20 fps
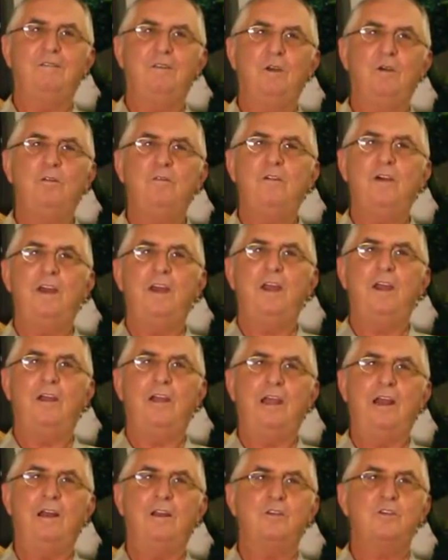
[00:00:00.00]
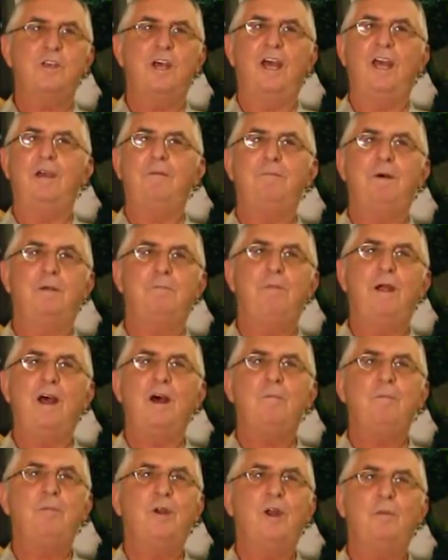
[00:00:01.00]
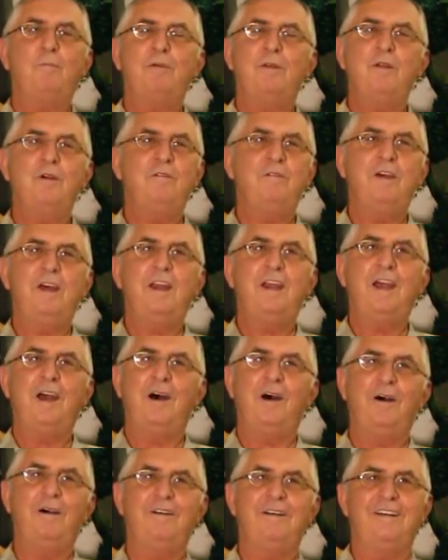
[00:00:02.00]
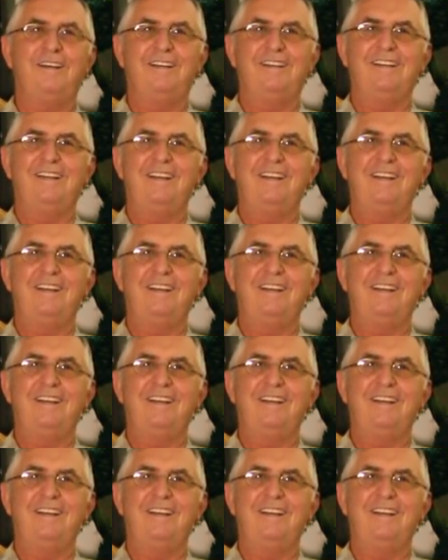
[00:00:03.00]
a new video, it'll say, Bud Brown put up a new video.